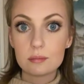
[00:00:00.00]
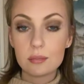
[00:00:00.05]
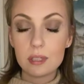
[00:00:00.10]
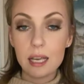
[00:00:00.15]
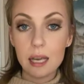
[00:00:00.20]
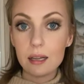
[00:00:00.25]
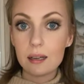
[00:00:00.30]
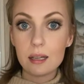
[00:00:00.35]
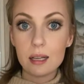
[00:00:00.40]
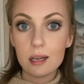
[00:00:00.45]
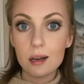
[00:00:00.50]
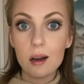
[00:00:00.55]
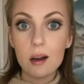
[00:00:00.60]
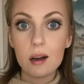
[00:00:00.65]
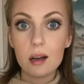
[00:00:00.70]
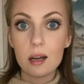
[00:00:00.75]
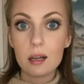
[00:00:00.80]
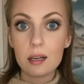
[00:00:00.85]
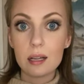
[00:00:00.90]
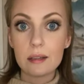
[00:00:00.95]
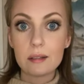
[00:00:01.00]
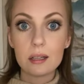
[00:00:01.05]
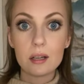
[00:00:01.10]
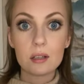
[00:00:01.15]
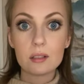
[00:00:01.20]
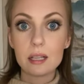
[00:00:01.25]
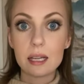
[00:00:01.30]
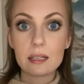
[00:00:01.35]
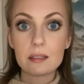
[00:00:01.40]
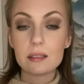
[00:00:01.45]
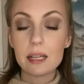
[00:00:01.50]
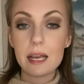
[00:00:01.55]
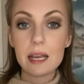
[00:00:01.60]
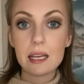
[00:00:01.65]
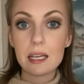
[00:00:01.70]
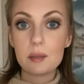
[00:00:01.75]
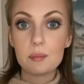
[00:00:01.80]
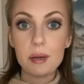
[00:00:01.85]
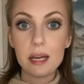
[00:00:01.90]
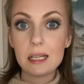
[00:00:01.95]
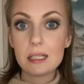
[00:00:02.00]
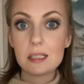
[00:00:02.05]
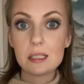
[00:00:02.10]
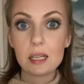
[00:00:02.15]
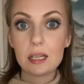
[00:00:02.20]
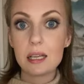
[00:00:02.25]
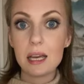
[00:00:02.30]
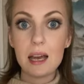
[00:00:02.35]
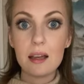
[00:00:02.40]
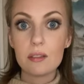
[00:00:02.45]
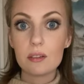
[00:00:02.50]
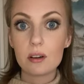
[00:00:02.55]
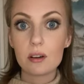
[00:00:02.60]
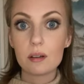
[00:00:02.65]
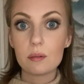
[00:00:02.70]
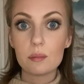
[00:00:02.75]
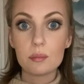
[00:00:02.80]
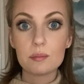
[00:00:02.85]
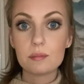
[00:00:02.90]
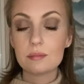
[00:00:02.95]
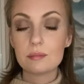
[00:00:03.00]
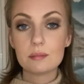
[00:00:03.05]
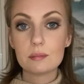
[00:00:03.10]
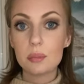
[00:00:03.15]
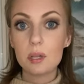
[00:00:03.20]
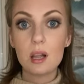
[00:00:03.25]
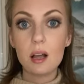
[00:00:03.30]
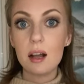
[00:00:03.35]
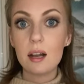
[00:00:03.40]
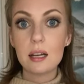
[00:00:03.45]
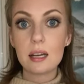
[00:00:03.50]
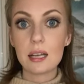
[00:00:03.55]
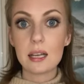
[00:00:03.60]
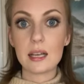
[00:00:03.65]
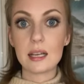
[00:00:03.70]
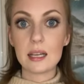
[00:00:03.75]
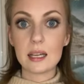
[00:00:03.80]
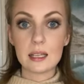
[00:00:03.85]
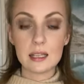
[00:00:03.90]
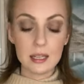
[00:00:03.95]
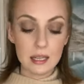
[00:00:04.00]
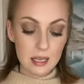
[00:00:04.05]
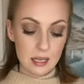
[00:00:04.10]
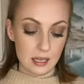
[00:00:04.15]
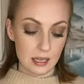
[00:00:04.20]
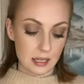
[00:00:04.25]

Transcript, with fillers: getting it on and they're like laying in bed together plotting and